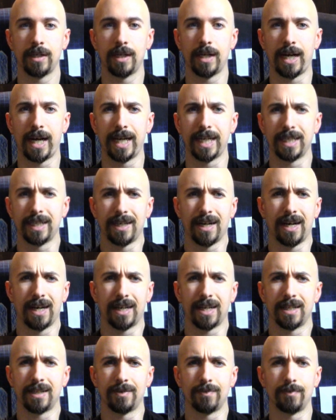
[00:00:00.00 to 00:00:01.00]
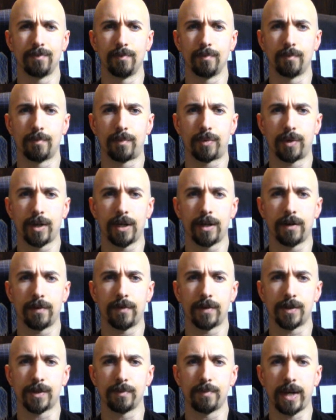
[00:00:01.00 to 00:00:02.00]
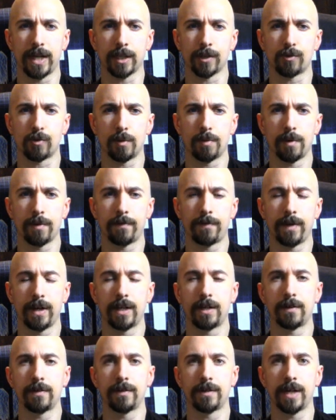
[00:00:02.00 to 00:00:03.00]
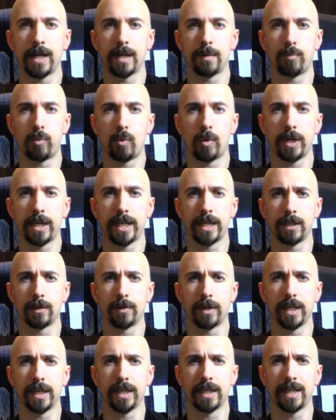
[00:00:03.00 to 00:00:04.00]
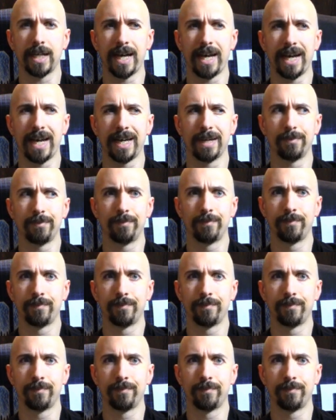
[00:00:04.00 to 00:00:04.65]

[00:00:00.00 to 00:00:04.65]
I got a Predator vs. Magnus Robot Fighter 9.8 graded at